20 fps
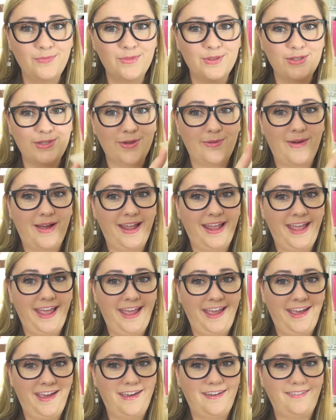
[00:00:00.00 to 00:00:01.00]
So I
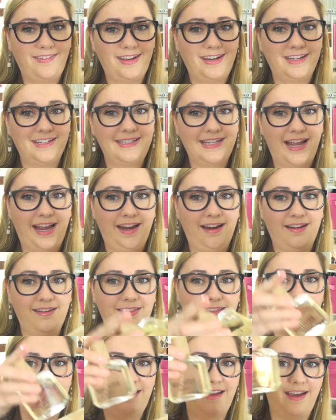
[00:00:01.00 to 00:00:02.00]
have an
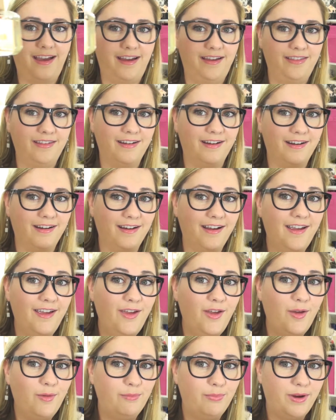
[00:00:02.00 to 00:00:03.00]
entirely other
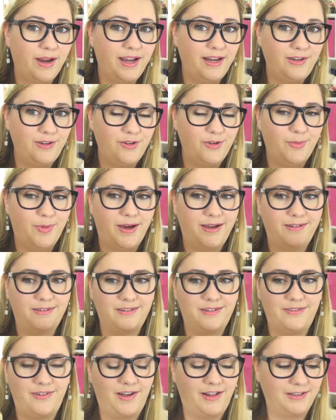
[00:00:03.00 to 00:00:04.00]
brand new
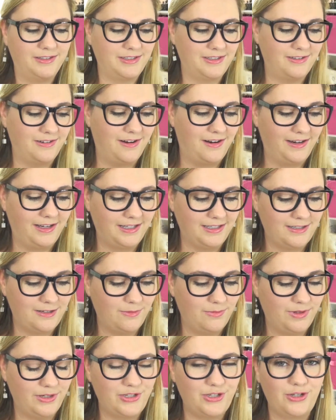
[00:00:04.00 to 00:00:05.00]
bottle of Hollister
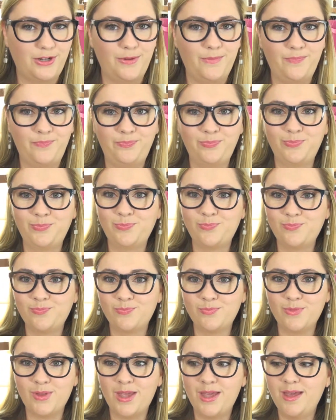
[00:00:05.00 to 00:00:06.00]
August, which
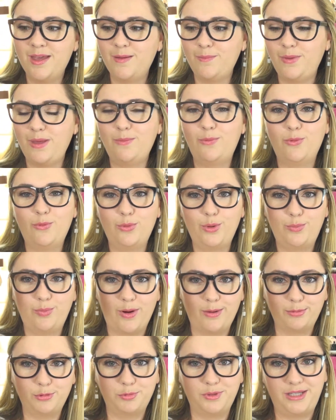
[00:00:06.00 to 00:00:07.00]
people would
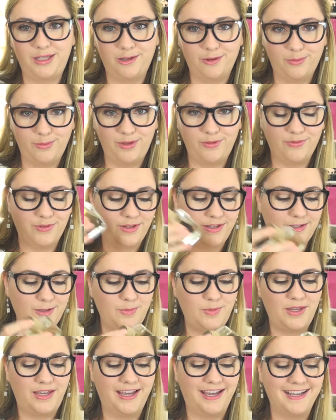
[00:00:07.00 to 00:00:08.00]
probably kill me for
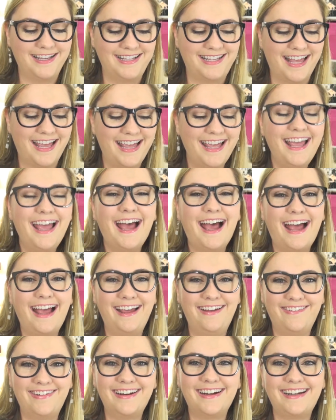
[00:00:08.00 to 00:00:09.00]
this because
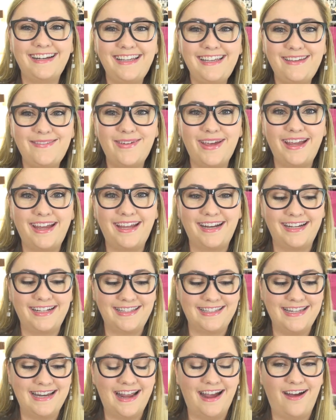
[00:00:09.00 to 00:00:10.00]
I went on eBay and
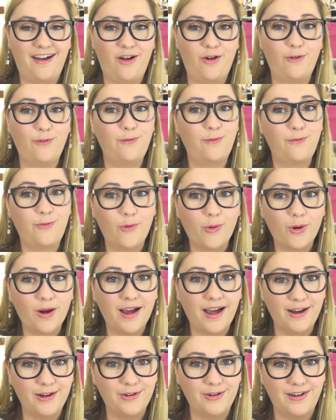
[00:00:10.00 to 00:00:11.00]
it's now
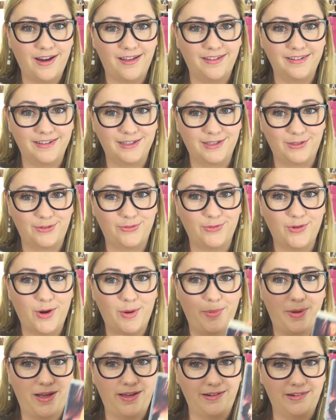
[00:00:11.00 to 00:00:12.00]
$400 for
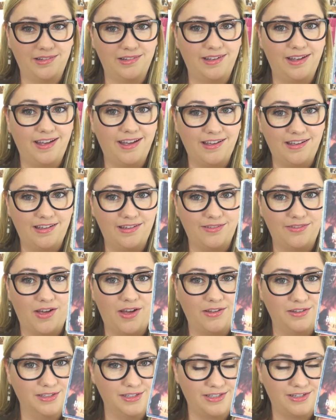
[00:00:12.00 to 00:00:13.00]
a bottle of
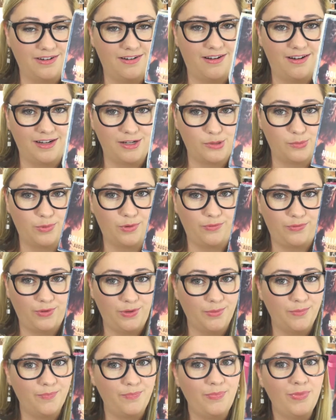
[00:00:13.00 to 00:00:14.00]
Hollister August
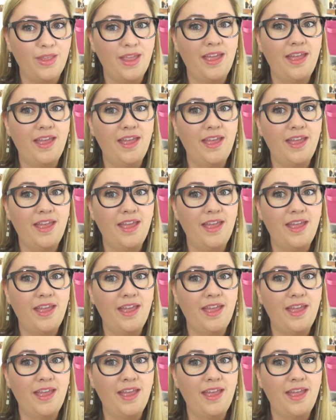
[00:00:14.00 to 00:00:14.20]
perfume.